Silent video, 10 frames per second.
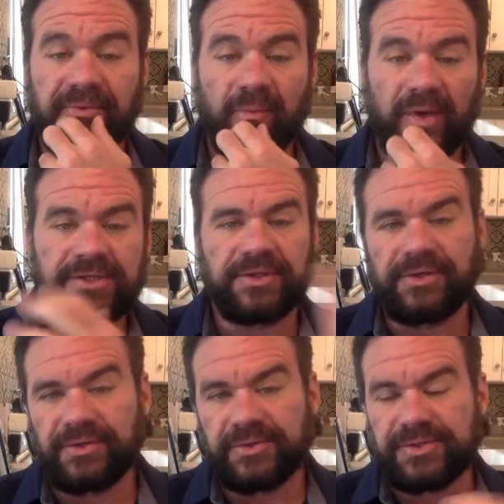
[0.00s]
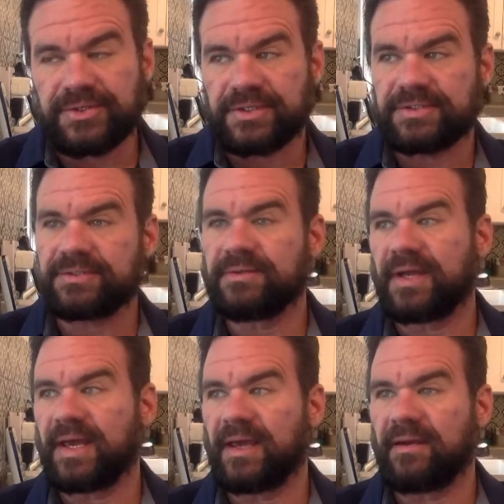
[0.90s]
So I'm watching the news
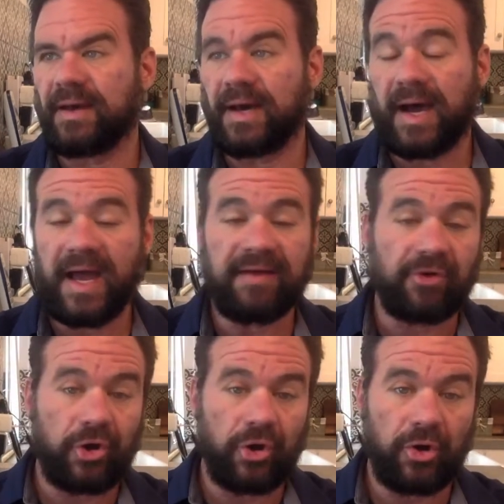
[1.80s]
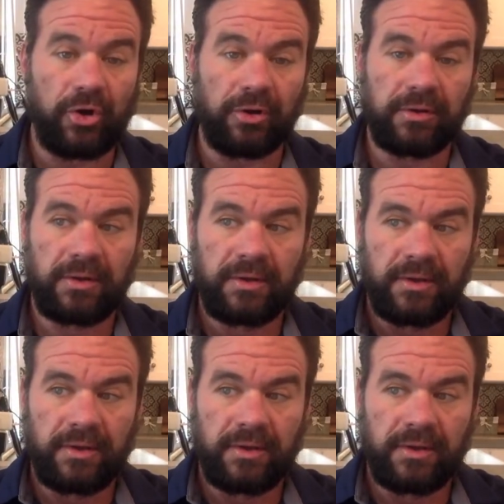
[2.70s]
and I have a call